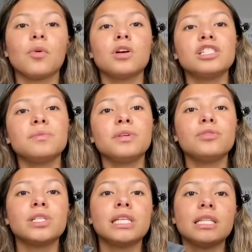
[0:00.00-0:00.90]
going to be
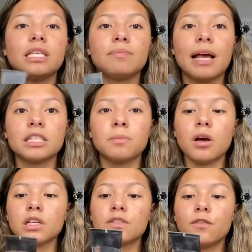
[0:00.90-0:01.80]
using the
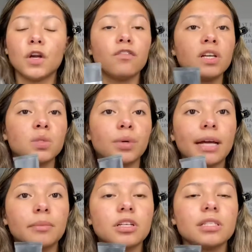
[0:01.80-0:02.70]
Smashbox Photo Finish
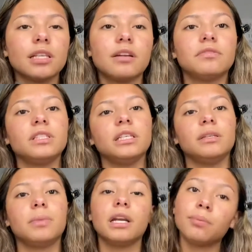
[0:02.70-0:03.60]
Primer instead of the
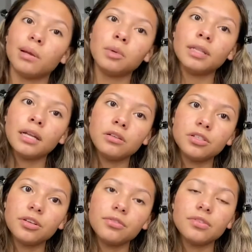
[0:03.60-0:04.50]
putty primer that I
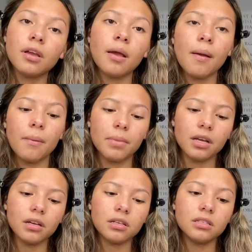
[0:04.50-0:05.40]
usually use
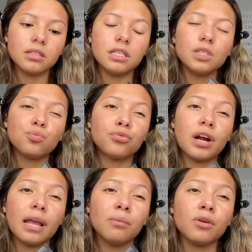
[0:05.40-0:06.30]
because this
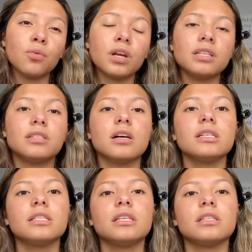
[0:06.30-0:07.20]
primer what it
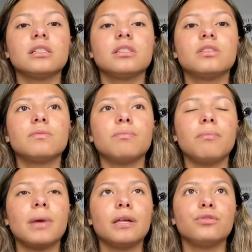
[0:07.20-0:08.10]
does is it's
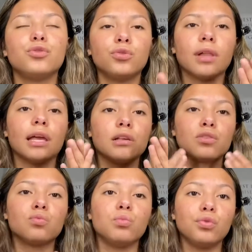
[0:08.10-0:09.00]
meant to like
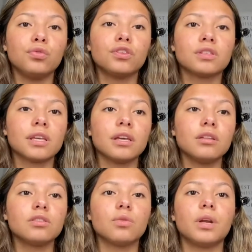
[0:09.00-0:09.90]
smooth your
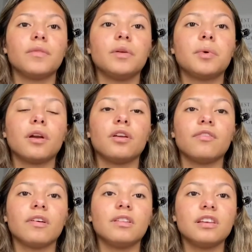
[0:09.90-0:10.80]
skin so whenever you put on your
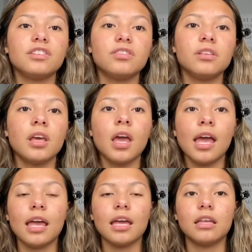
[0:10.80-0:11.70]
foundation
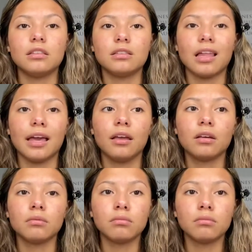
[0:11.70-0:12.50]
it's like